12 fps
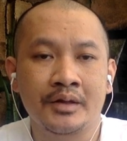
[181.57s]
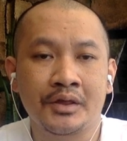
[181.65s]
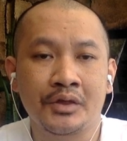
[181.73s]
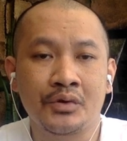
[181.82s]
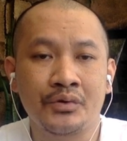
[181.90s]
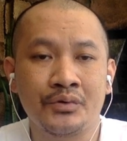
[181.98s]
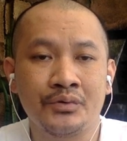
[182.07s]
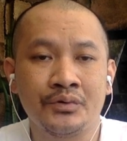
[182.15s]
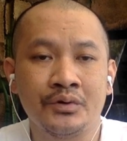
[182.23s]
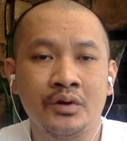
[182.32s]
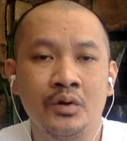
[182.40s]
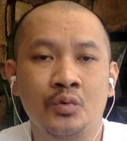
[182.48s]
through
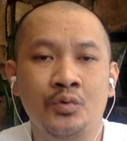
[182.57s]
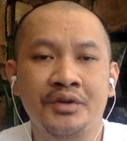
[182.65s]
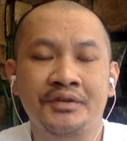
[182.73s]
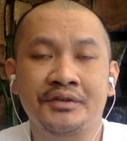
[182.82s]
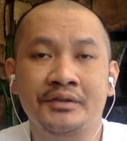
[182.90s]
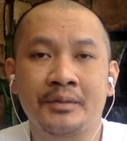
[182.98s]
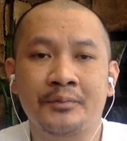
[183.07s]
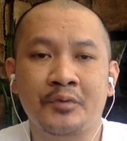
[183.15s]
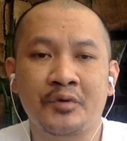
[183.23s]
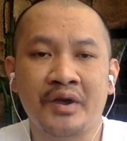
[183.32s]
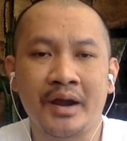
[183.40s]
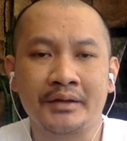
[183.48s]
which the
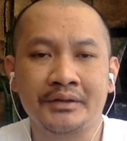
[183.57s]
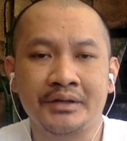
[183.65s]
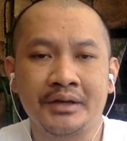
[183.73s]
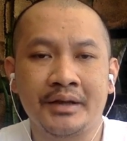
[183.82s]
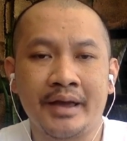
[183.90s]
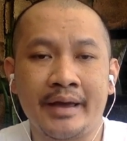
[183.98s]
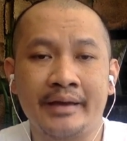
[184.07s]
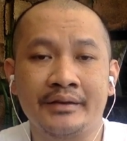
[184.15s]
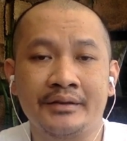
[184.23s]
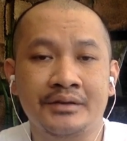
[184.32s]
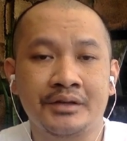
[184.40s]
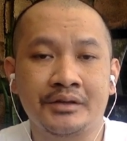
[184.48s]
production
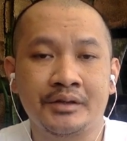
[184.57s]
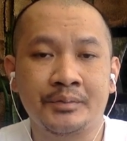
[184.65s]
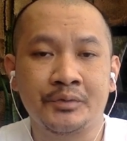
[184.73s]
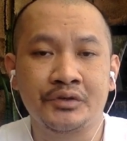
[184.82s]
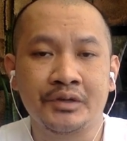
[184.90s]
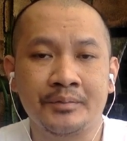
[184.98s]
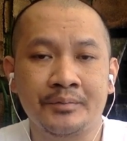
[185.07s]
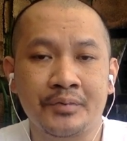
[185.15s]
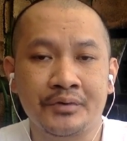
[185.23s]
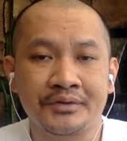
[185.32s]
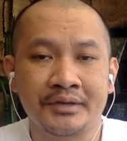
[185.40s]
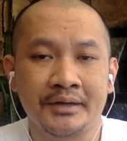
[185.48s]
and distribution
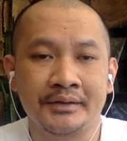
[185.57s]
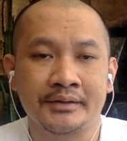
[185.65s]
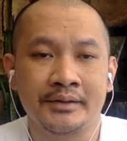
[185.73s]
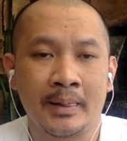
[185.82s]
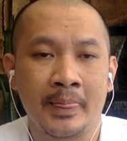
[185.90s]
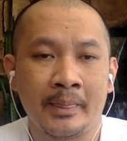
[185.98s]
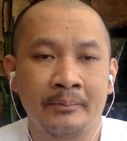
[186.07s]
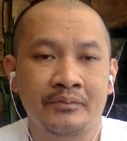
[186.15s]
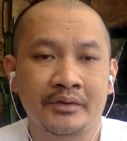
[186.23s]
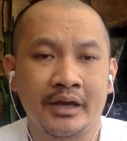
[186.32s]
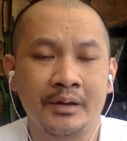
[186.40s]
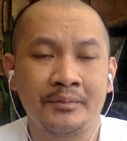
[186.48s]
process
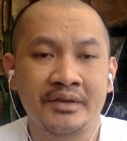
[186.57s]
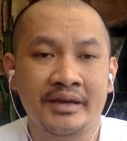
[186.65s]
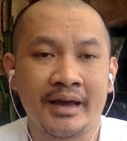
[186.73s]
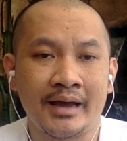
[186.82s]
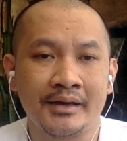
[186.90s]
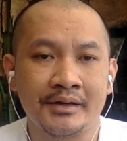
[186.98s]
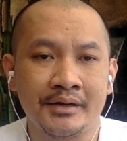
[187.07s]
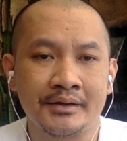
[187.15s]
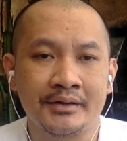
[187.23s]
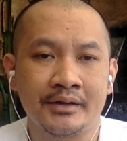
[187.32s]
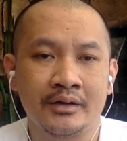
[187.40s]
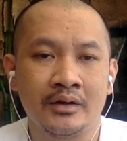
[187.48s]
can be guided,
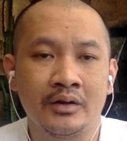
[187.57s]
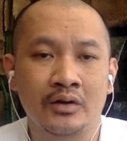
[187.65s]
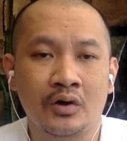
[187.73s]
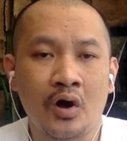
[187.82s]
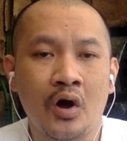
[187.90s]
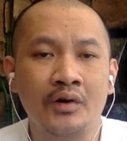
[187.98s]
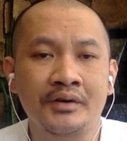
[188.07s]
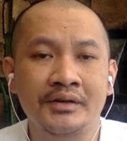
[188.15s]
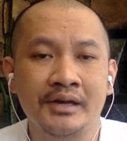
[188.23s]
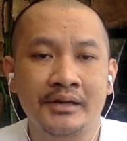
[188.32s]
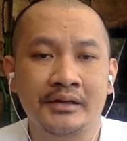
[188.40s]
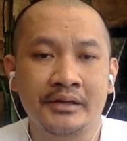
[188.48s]

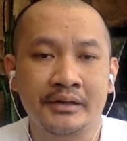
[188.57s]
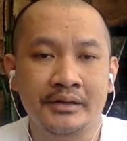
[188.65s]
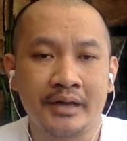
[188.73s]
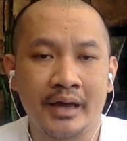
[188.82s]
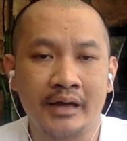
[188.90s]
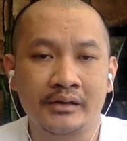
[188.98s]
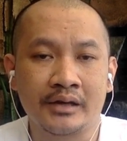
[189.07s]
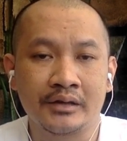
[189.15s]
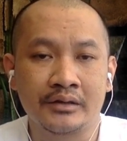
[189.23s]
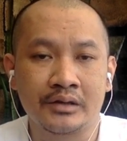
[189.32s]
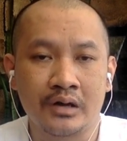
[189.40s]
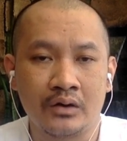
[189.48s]
coordinated, and
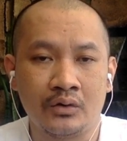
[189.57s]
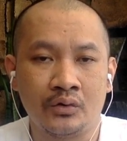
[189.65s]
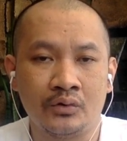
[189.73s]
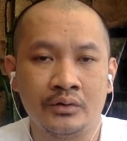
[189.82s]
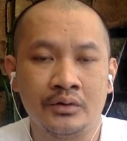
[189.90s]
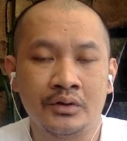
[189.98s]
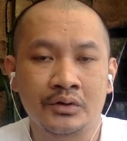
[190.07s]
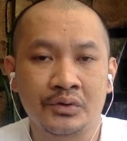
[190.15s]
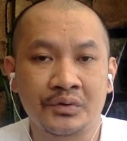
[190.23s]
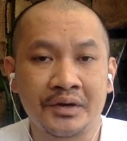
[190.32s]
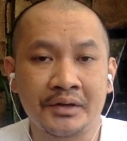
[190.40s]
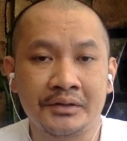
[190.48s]
controlled
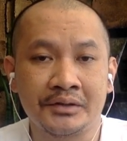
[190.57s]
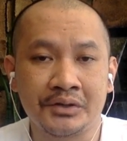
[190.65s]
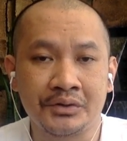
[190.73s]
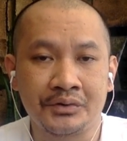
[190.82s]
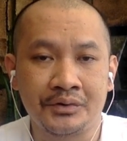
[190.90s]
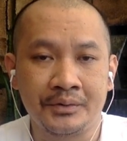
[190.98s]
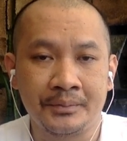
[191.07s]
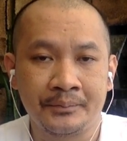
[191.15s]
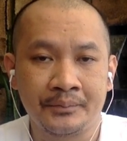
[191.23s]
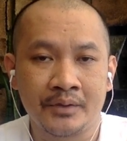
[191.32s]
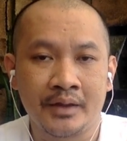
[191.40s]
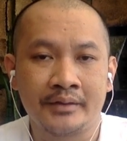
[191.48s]
to ensure
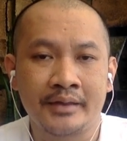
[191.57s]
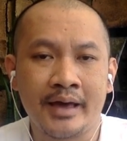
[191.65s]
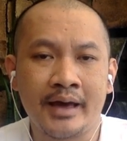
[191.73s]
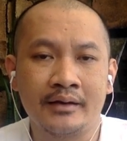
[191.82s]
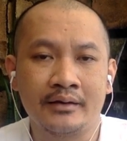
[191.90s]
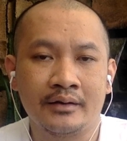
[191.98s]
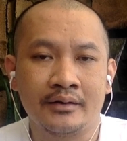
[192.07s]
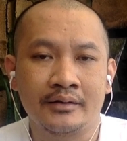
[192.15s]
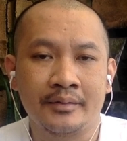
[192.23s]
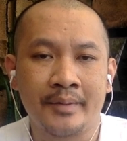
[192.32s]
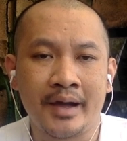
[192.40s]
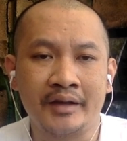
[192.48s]
that
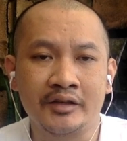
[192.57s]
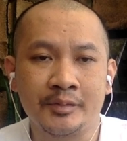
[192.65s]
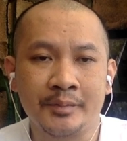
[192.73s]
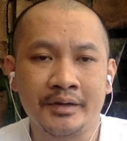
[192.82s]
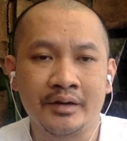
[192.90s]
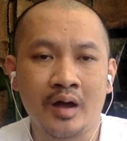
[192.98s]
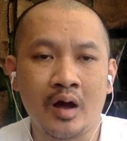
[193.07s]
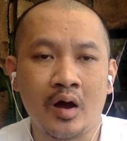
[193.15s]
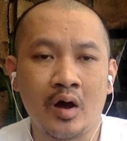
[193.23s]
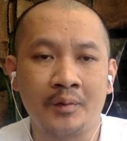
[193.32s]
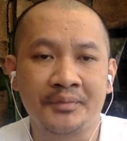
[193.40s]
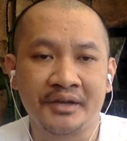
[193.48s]
the management
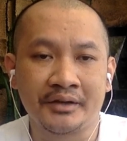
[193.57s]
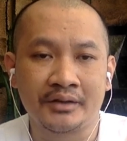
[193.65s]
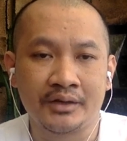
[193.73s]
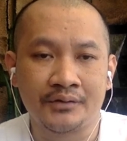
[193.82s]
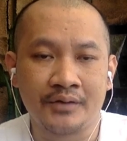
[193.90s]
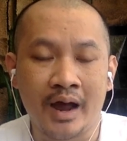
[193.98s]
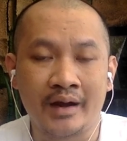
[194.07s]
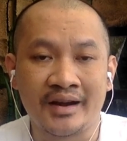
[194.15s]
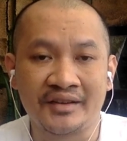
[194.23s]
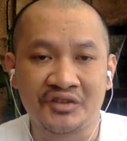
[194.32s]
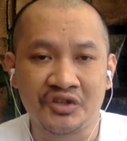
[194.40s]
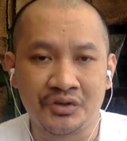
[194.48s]
objectives are
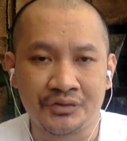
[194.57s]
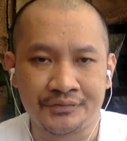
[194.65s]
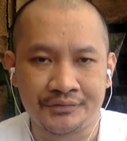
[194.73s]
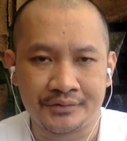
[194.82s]
achieved.